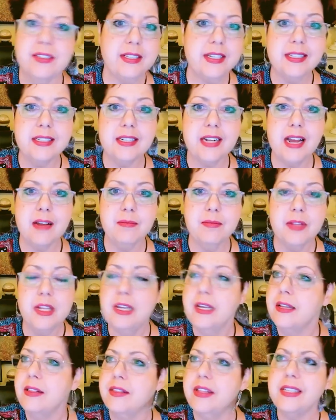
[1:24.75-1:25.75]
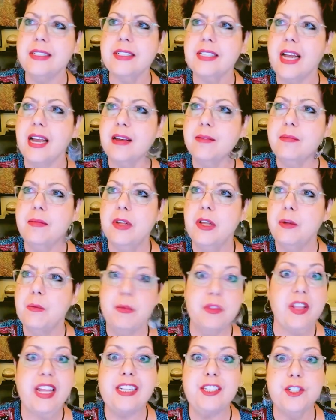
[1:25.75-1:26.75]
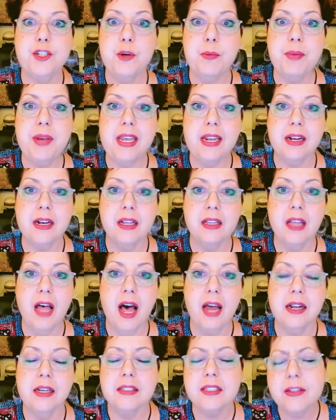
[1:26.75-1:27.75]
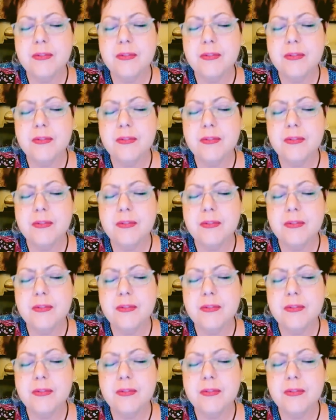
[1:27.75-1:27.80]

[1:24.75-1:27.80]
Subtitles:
This time, let's do pina coladas.